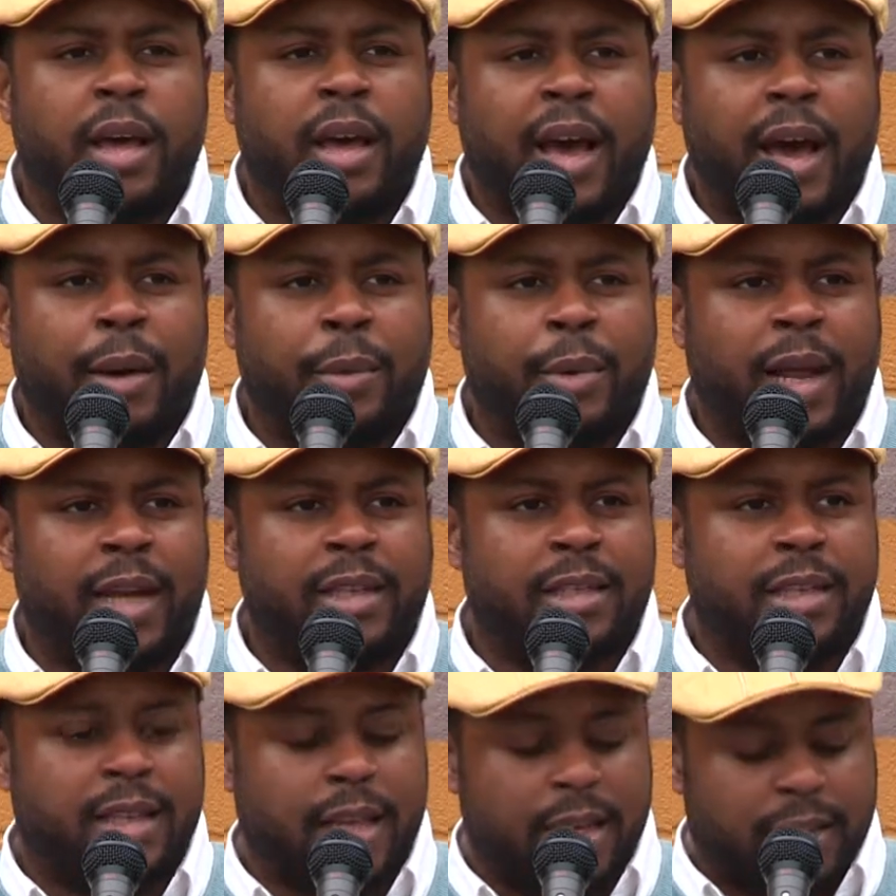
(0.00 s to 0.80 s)
I would
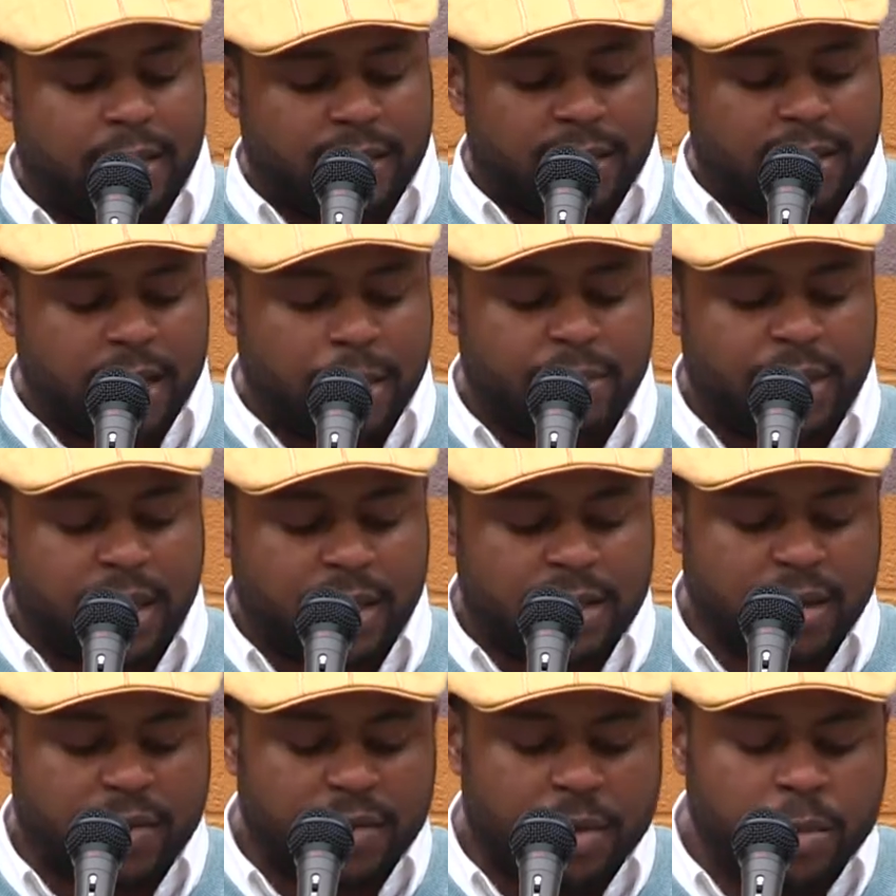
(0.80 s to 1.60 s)
like to thank the
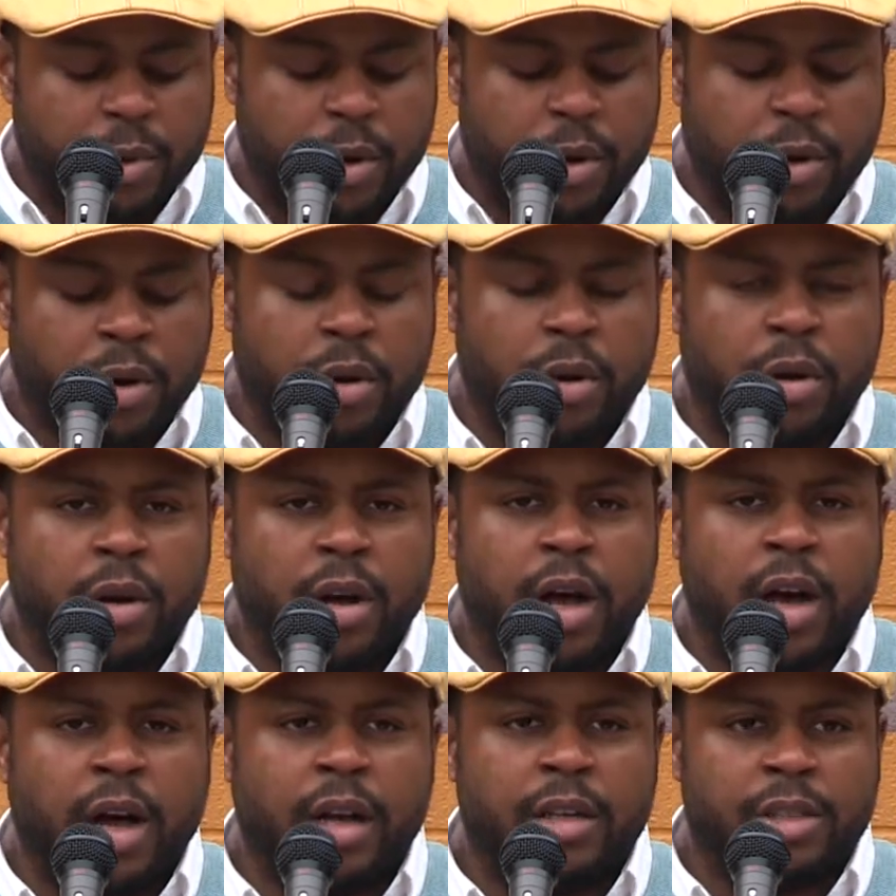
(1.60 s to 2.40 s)
subjects of the mural,
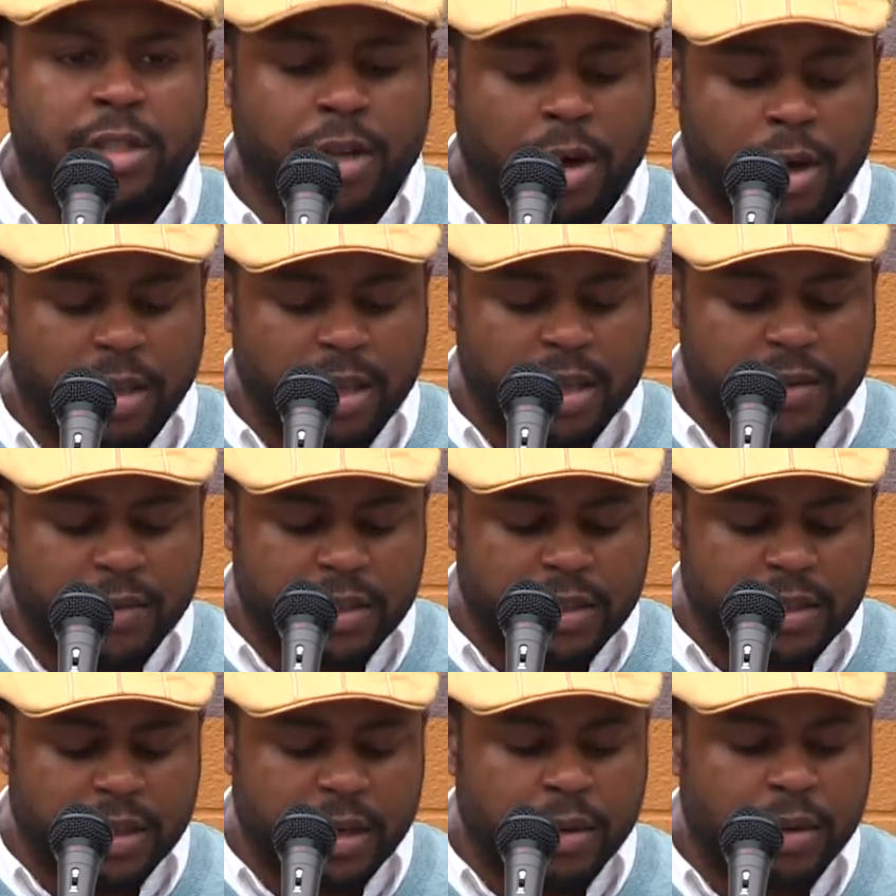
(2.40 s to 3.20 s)
Sean
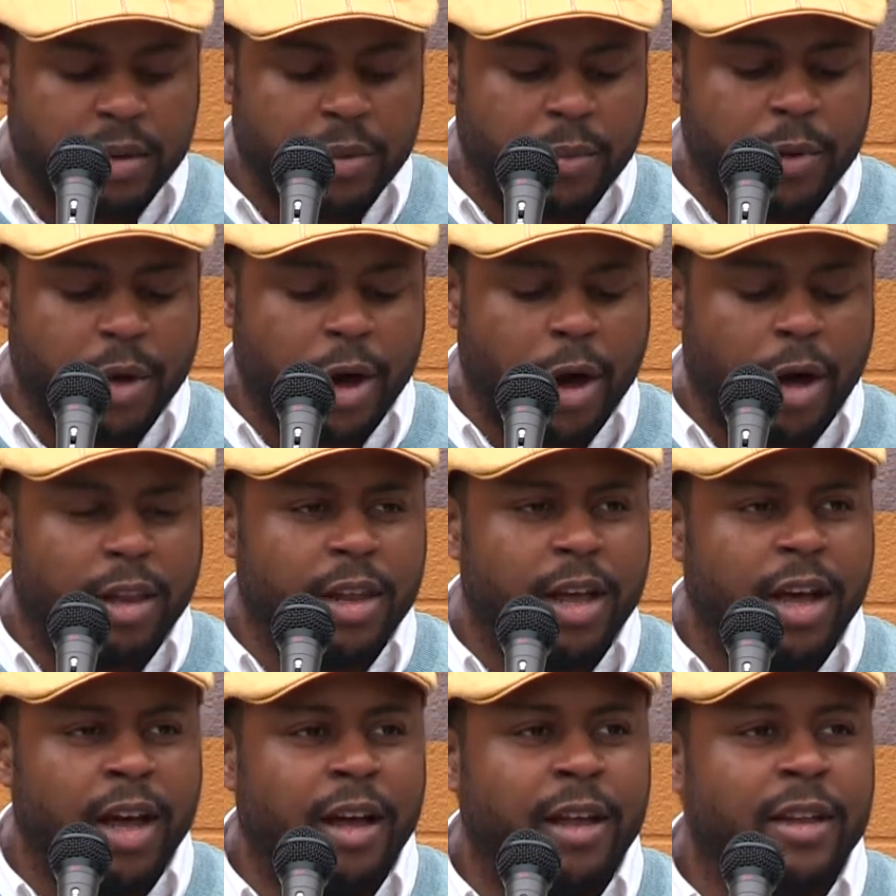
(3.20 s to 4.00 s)
Livingston. We
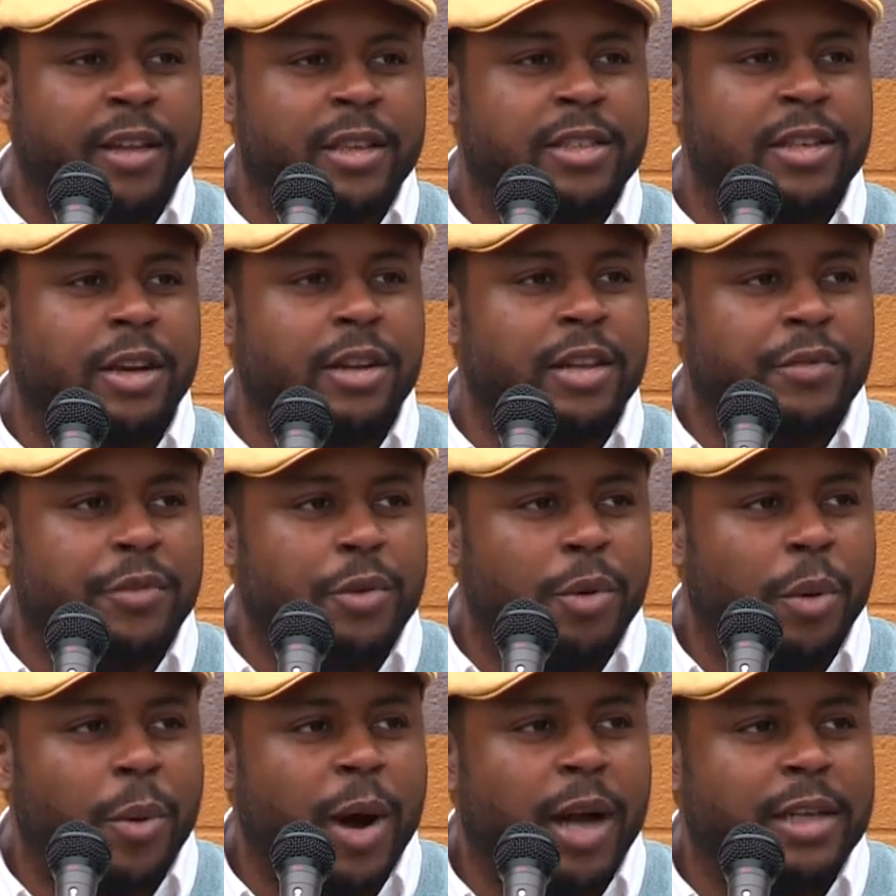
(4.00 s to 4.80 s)
all, and certainly if
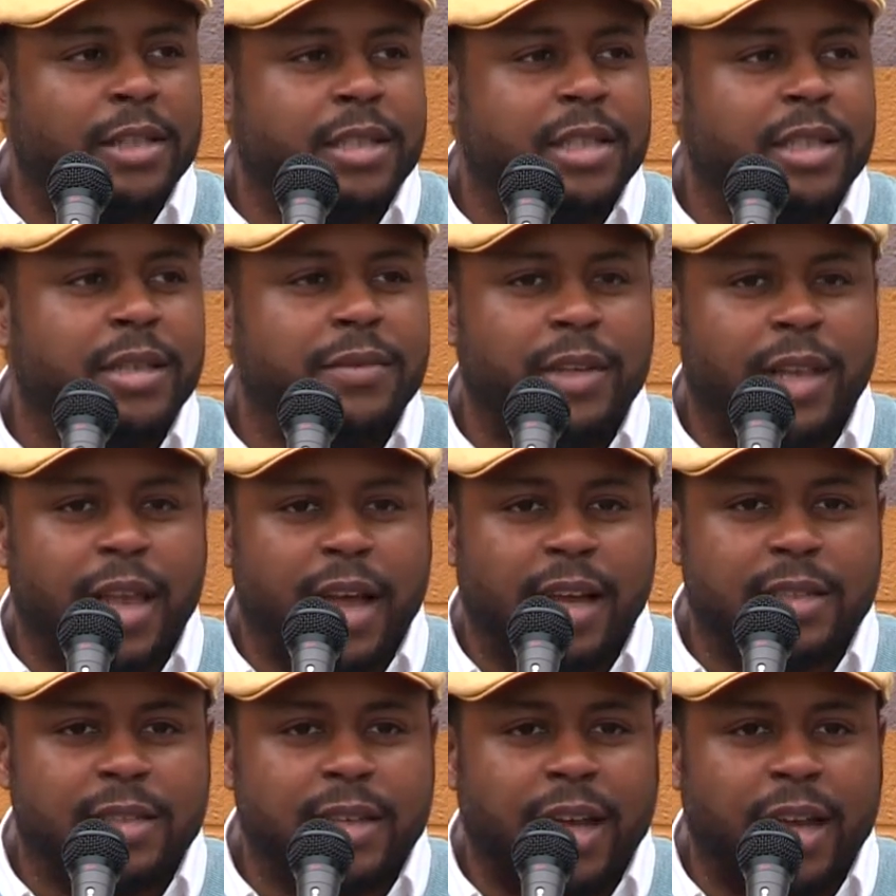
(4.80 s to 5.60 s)
you were watching TV
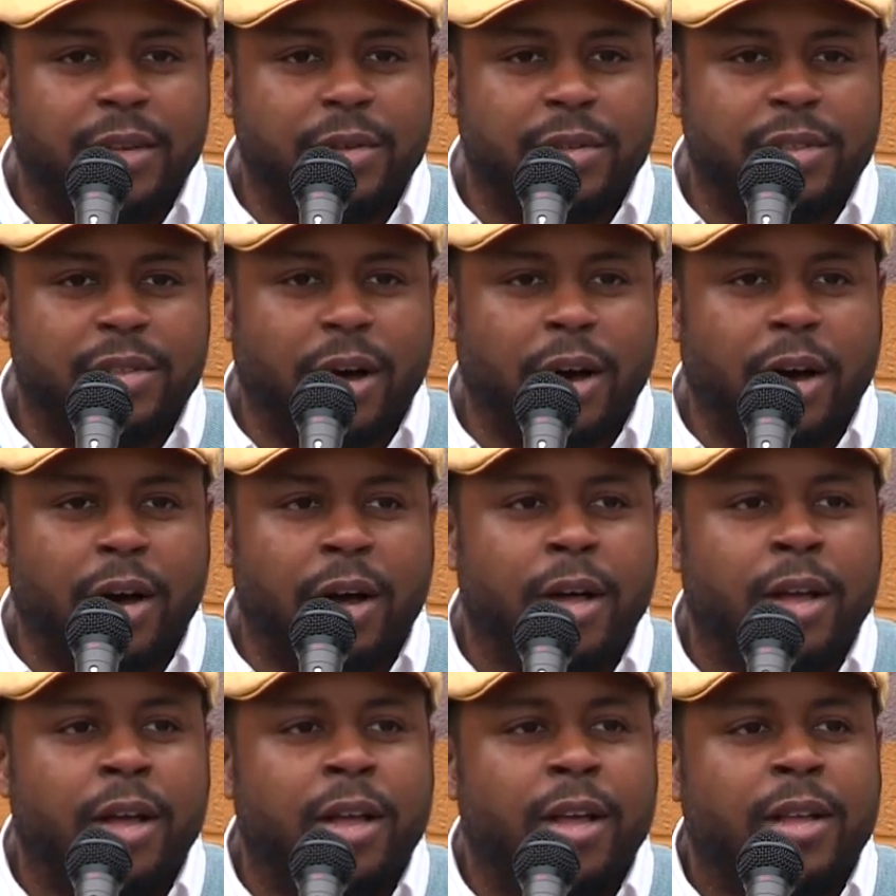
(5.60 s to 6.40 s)
last night, you
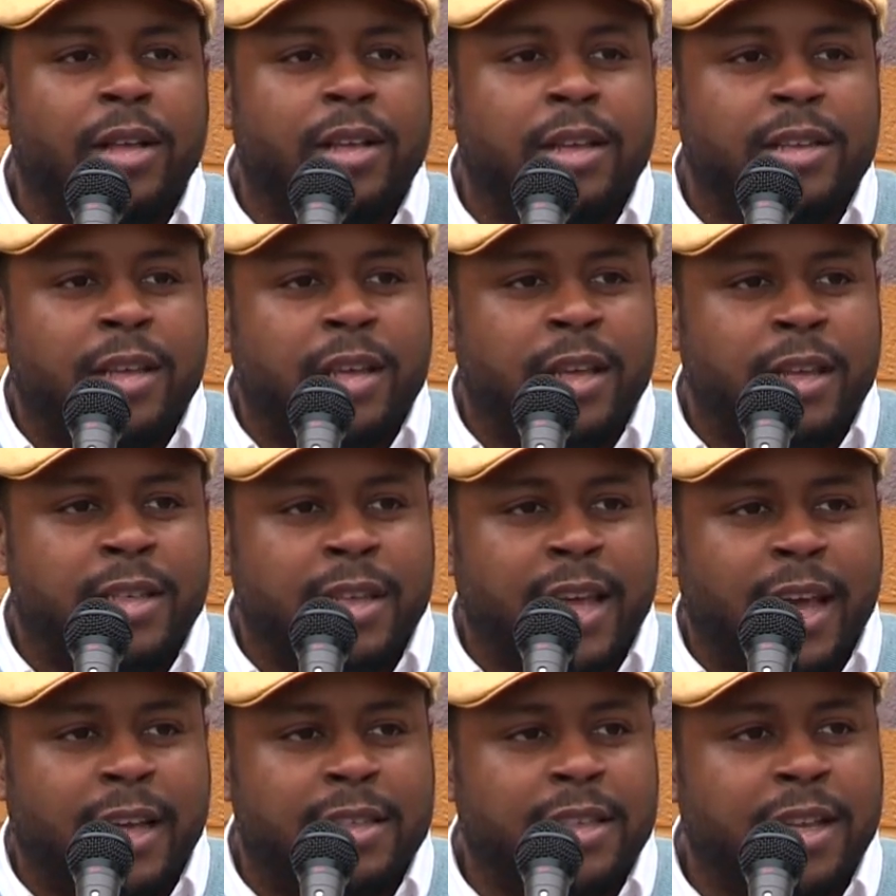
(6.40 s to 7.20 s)
saw
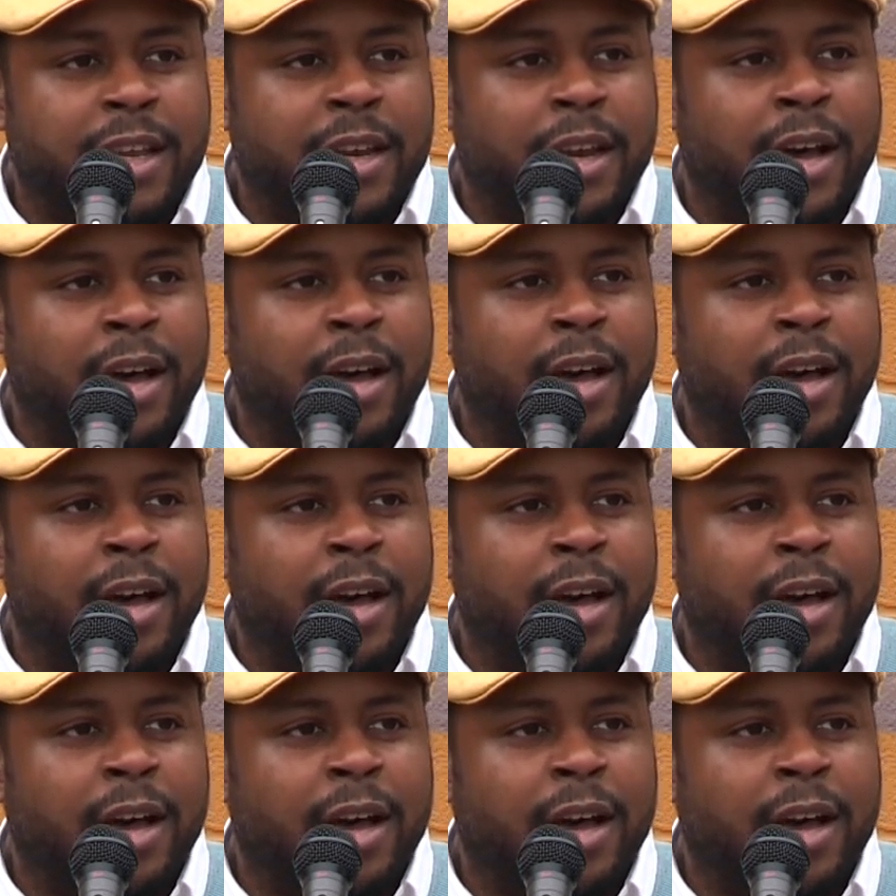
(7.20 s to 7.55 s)
his excellent